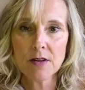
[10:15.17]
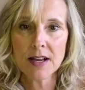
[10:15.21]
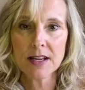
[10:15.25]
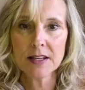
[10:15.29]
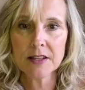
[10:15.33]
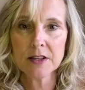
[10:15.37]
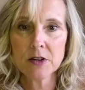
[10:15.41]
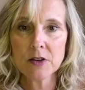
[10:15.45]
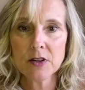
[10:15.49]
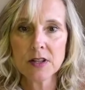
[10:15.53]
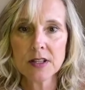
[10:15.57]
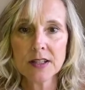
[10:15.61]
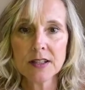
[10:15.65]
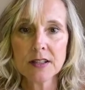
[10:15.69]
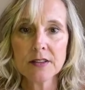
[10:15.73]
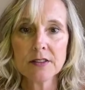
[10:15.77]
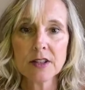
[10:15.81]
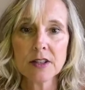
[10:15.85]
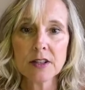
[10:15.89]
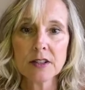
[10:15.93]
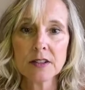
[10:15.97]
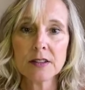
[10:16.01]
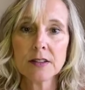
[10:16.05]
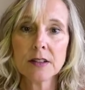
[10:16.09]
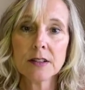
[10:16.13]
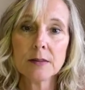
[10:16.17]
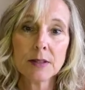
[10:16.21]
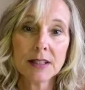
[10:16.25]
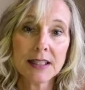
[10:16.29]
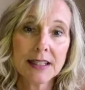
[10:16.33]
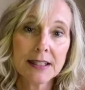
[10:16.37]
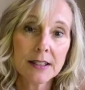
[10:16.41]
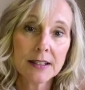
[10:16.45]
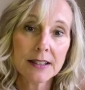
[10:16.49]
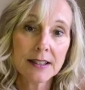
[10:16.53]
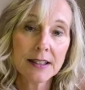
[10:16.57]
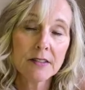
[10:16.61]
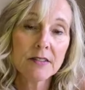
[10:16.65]
And you can either
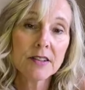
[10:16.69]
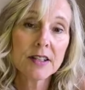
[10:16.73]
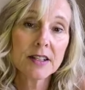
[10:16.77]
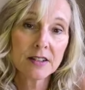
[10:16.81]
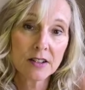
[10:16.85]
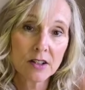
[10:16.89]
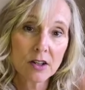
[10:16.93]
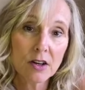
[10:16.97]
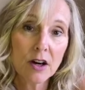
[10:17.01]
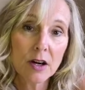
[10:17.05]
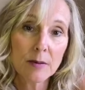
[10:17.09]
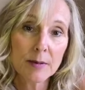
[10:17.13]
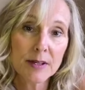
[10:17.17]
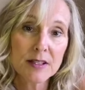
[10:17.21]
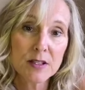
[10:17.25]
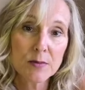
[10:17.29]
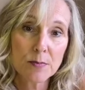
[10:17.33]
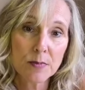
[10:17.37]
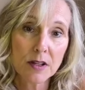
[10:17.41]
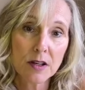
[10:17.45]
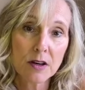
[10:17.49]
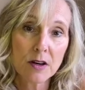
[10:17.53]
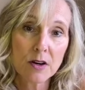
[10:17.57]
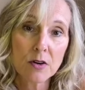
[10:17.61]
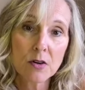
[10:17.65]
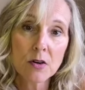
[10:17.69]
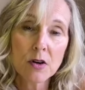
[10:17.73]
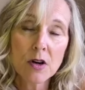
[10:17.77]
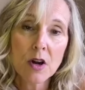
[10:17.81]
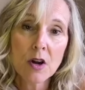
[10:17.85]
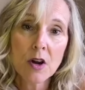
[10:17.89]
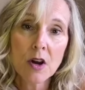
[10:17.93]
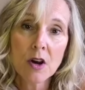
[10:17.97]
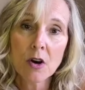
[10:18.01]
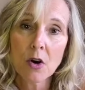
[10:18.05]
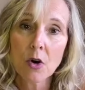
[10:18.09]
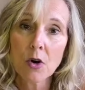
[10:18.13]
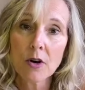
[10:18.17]
leave it in the comments below,
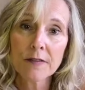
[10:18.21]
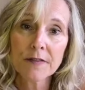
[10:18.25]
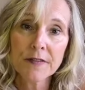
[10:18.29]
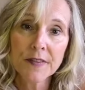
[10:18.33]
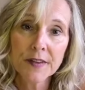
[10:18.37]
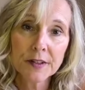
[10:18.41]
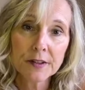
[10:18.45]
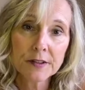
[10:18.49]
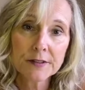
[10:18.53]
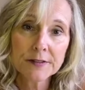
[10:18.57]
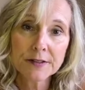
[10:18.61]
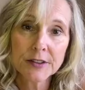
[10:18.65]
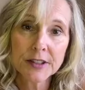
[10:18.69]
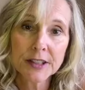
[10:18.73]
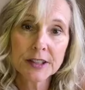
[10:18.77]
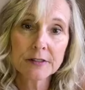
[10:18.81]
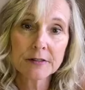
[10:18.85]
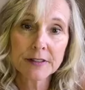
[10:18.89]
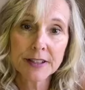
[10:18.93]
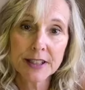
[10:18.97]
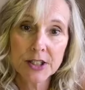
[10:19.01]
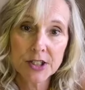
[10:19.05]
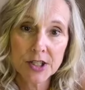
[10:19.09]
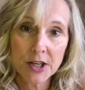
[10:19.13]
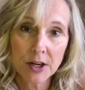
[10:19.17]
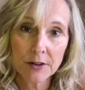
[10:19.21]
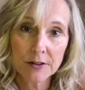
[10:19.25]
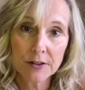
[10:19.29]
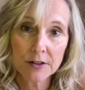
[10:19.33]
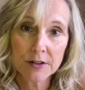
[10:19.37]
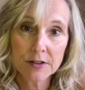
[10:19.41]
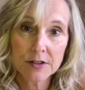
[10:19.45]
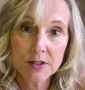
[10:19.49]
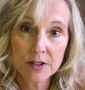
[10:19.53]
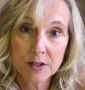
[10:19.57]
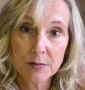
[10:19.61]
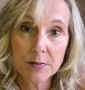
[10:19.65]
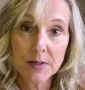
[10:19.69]
or feel free to reach out
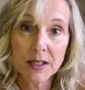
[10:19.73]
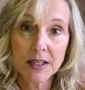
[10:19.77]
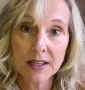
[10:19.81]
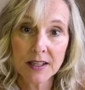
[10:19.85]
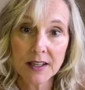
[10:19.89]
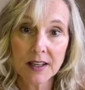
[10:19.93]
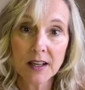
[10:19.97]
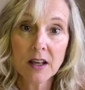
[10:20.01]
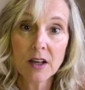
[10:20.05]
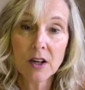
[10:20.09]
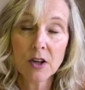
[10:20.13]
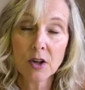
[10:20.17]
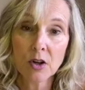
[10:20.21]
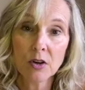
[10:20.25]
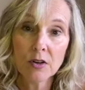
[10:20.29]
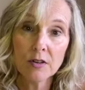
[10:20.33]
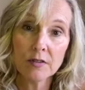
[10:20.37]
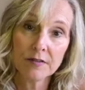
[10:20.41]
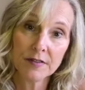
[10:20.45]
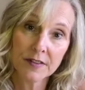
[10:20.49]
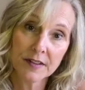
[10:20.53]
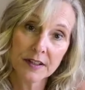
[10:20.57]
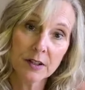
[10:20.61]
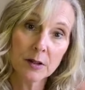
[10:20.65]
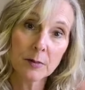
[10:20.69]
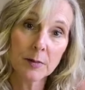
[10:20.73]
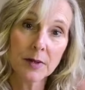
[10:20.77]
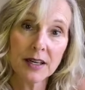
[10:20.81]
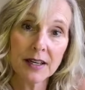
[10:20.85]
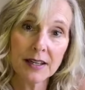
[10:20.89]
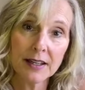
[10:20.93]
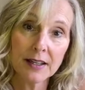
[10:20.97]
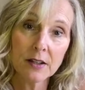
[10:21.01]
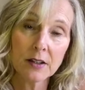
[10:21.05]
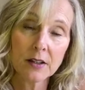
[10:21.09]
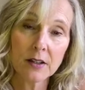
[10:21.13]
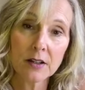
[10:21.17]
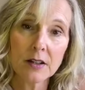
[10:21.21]
to me via
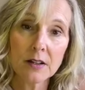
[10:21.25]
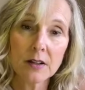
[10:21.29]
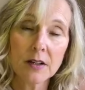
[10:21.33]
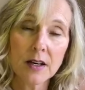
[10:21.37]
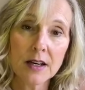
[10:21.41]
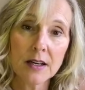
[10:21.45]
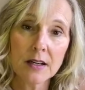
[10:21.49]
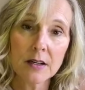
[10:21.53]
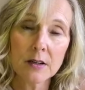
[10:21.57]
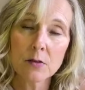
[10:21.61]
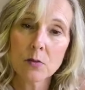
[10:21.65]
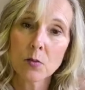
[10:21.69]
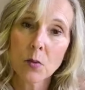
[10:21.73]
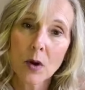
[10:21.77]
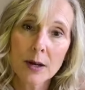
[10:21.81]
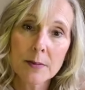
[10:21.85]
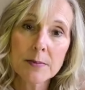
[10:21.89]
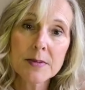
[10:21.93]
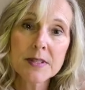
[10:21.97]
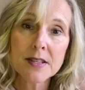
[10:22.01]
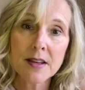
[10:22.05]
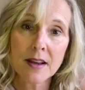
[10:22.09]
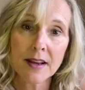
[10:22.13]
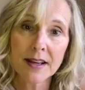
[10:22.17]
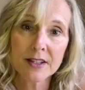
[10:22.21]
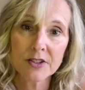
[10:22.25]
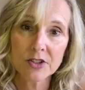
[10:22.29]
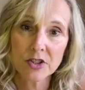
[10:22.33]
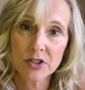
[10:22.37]
my website.